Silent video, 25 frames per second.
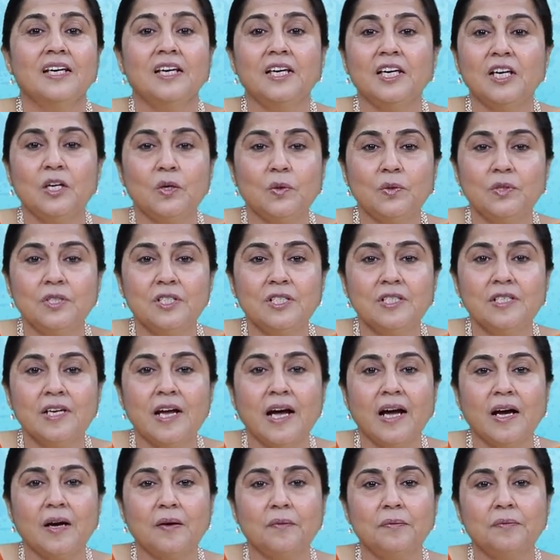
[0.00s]
He couldn't
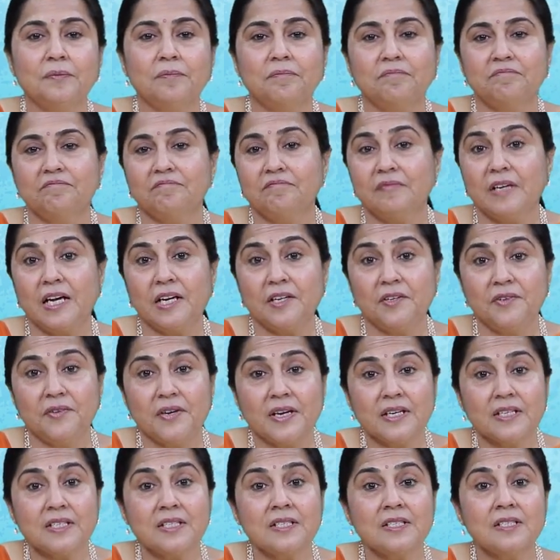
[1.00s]
have
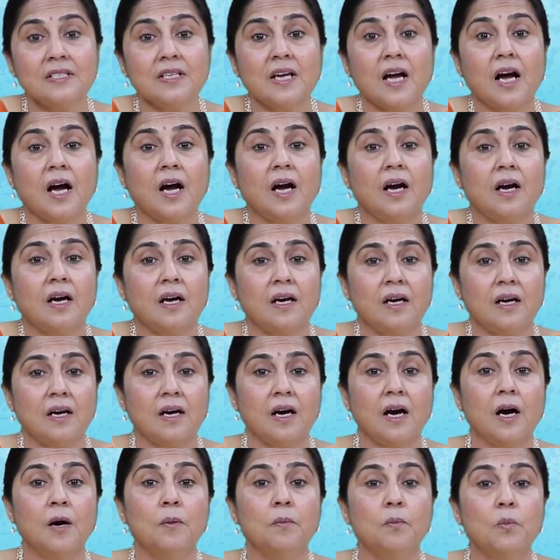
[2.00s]
addressed
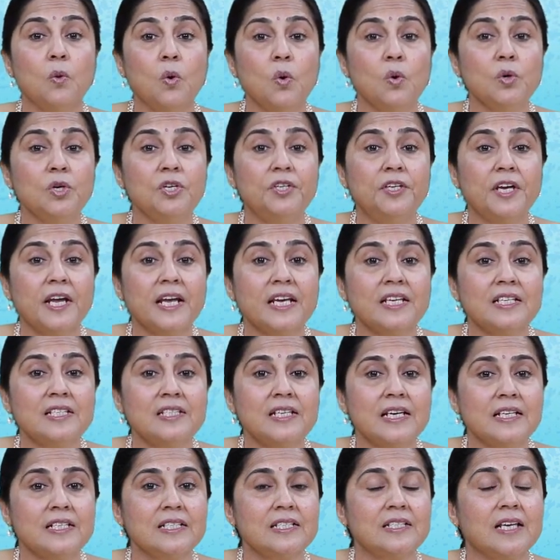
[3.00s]
a more
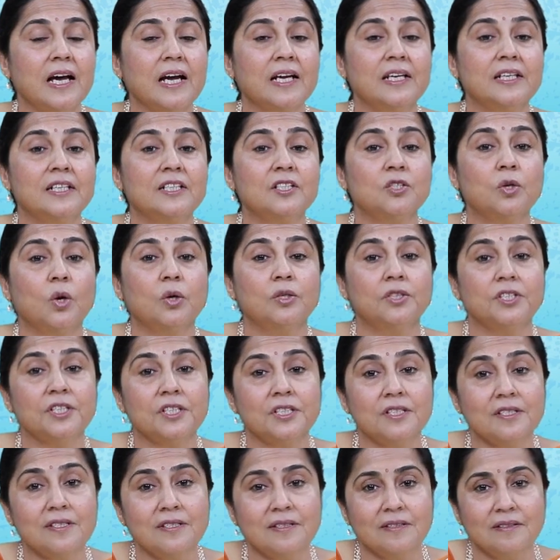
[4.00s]
dazed and silent
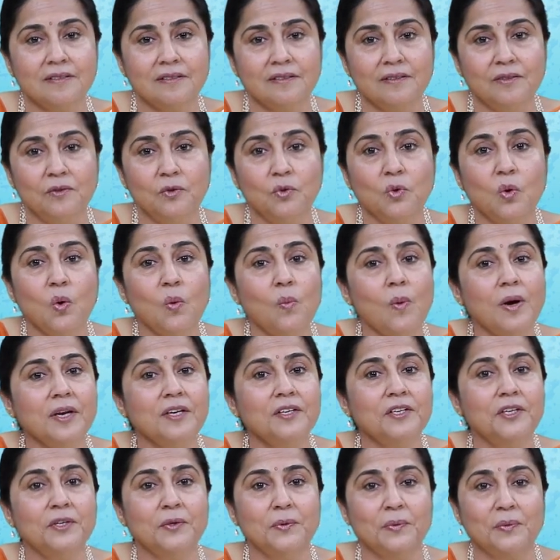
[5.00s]
audience. No
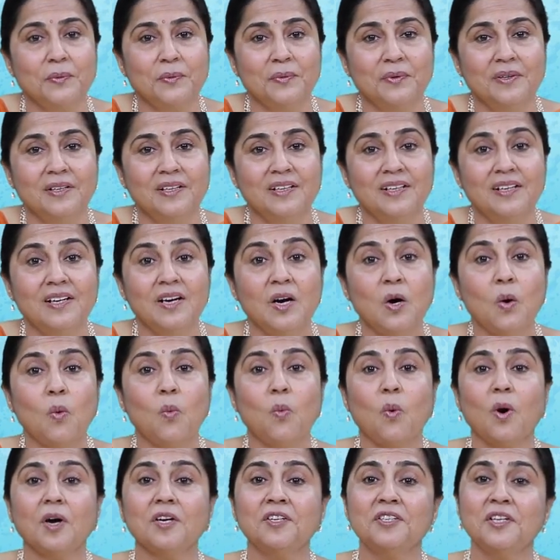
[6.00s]
one knew
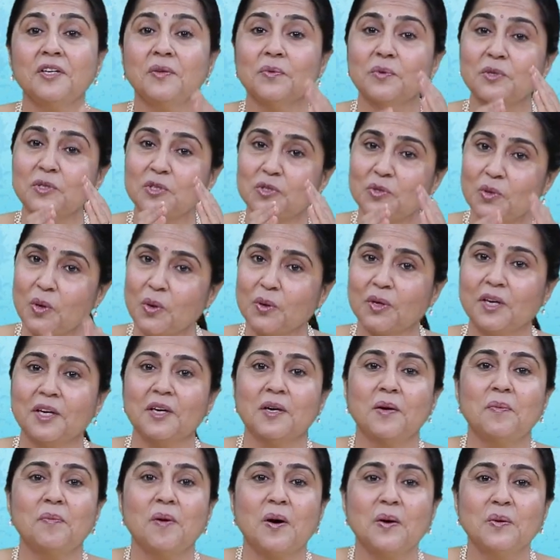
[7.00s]
what he was
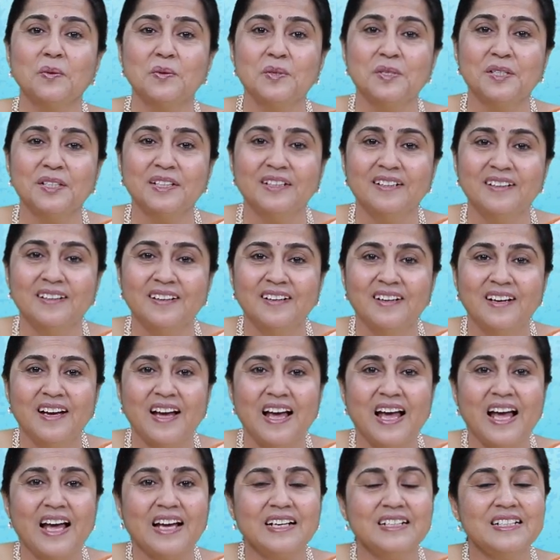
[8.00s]
talking about,
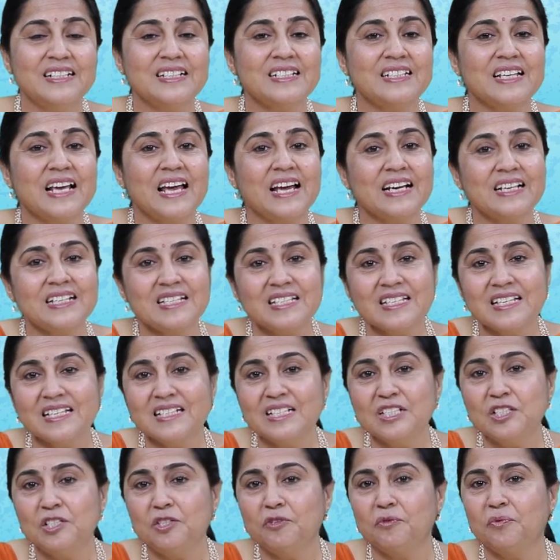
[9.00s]
and his
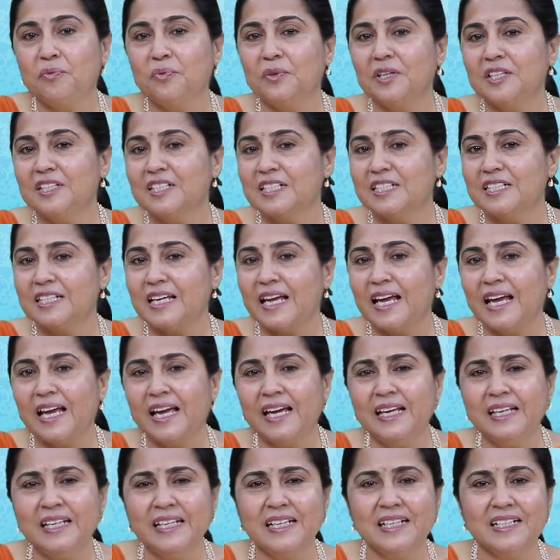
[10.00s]
accent defeated
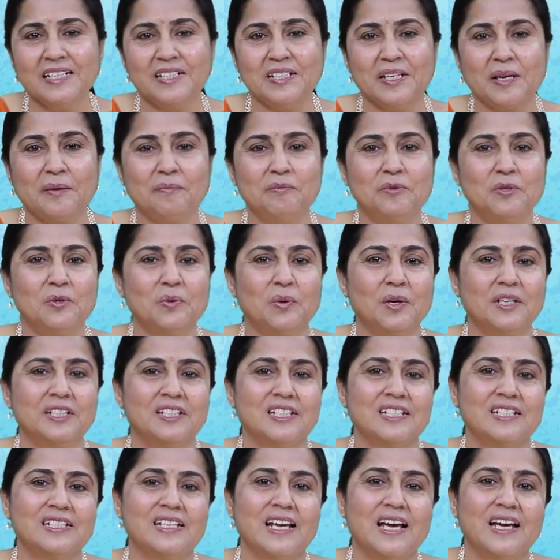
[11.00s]
any attempt to
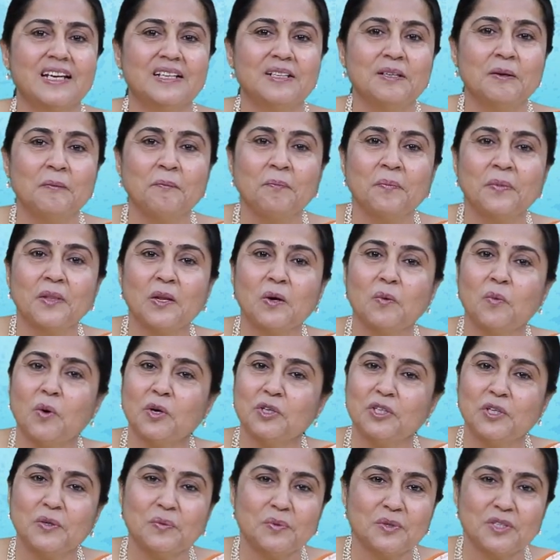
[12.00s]
understand
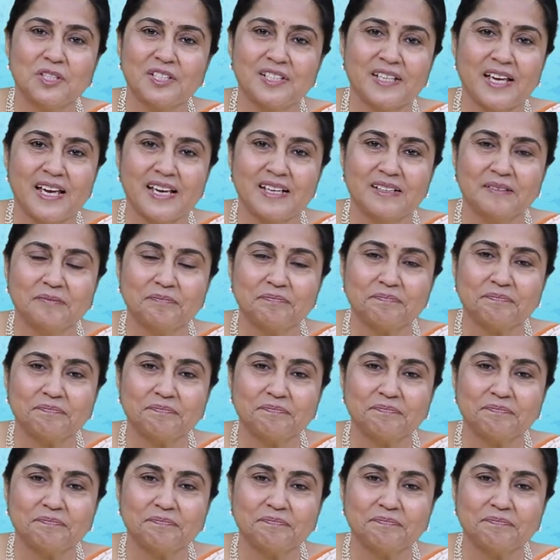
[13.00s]
what he was saying.